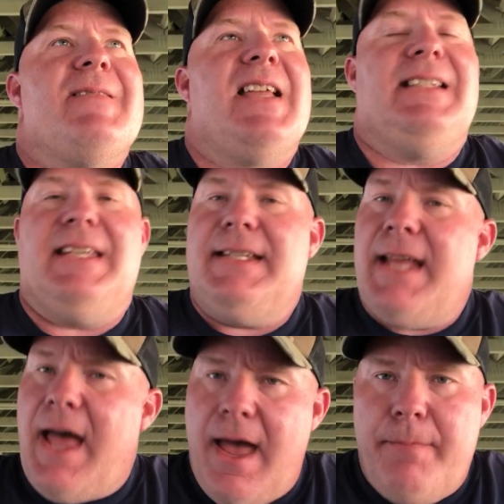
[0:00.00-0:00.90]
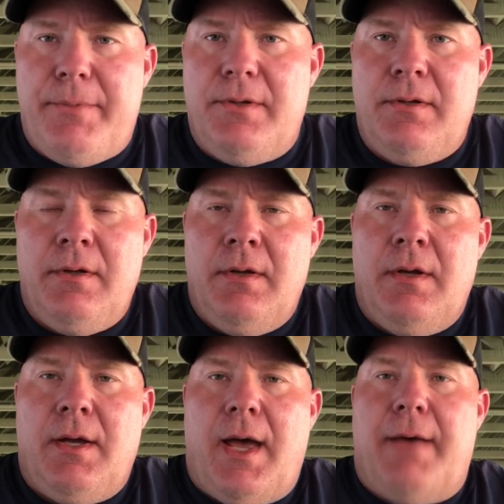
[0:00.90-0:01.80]
It didn't happen
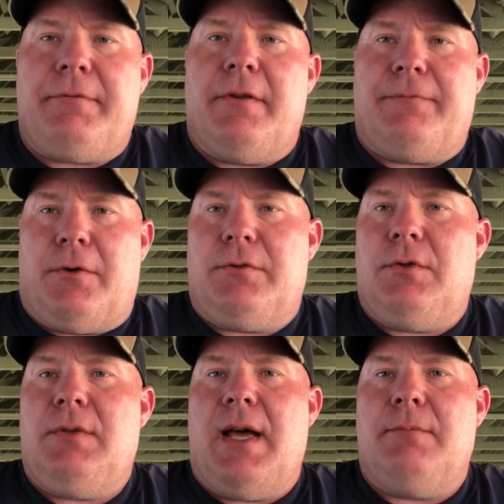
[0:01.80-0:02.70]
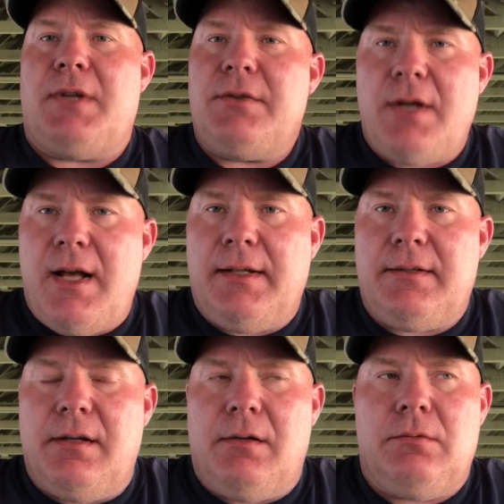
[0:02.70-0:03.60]
after the first 2 times I shot it
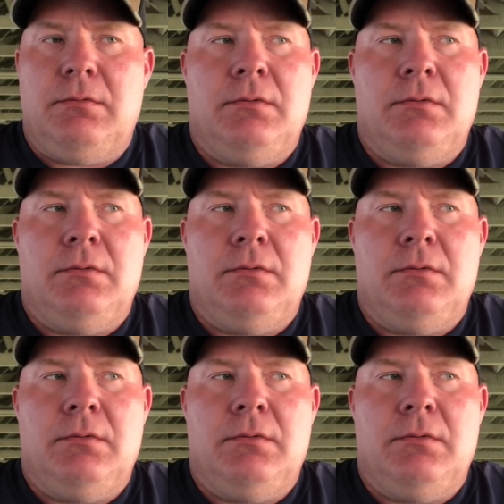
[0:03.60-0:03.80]
though.